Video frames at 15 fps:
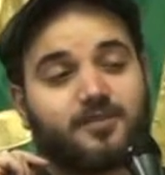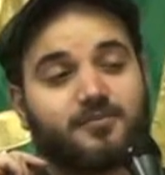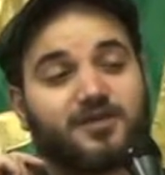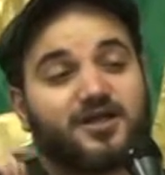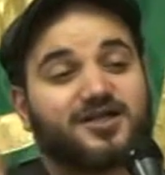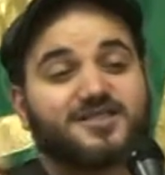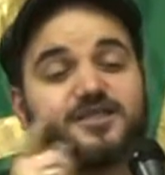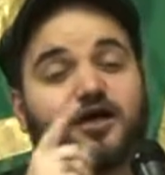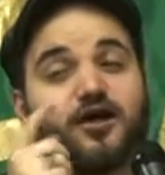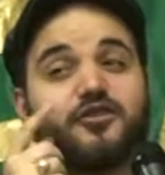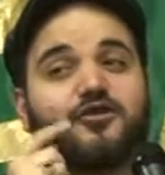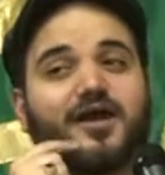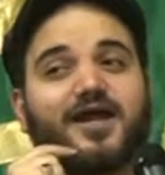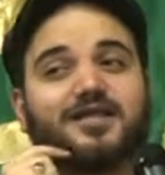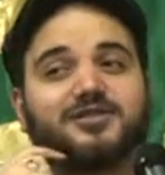Because the
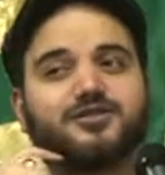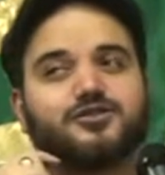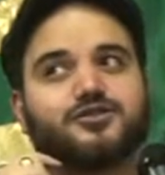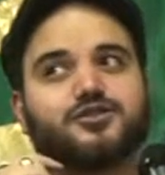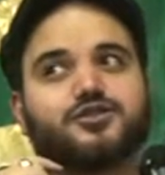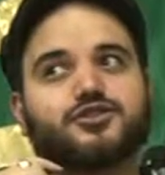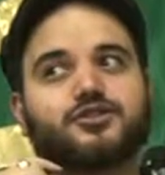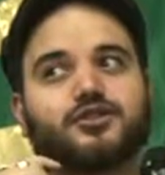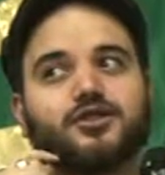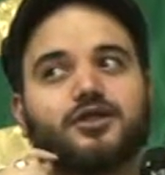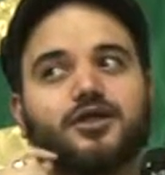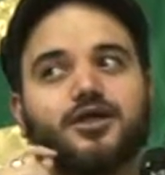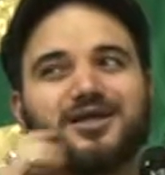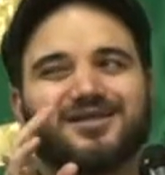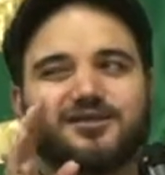other answers
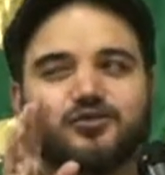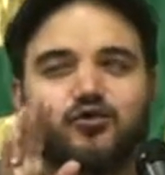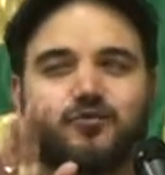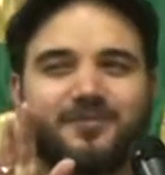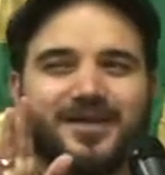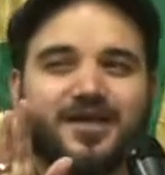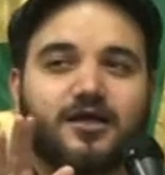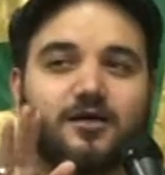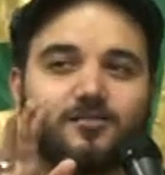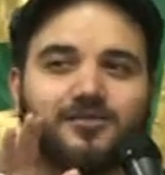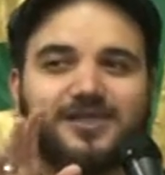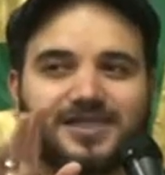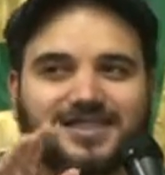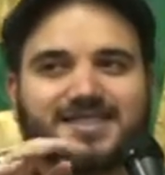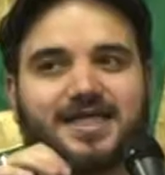don't make
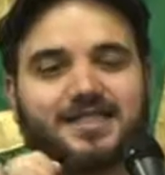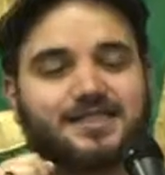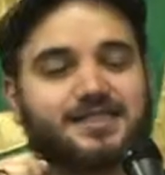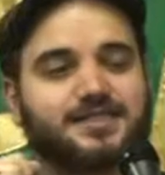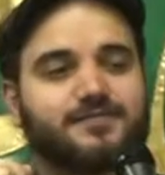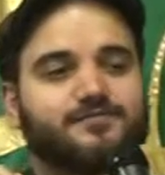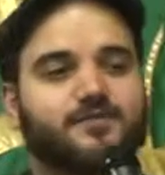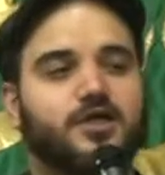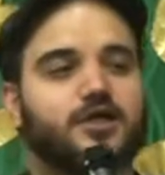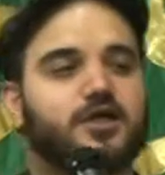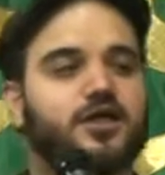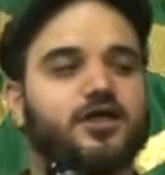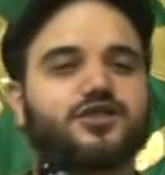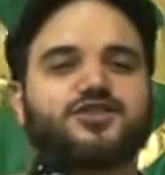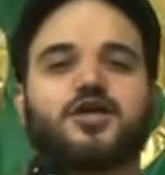complete sense.
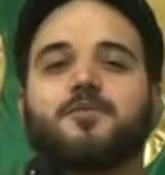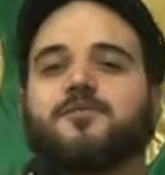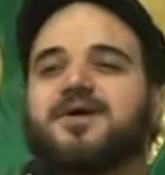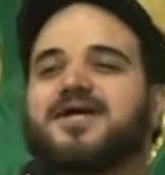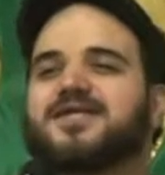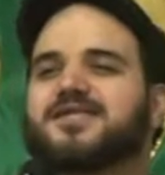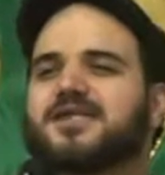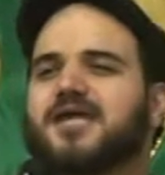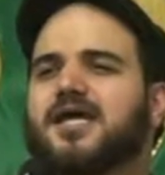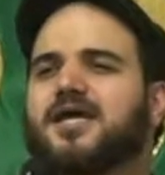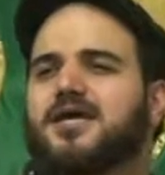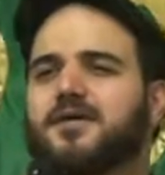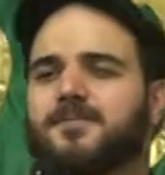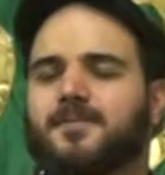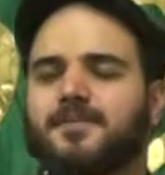Some may
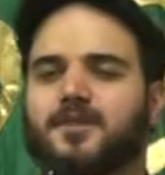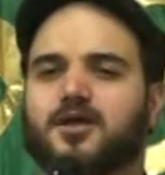say,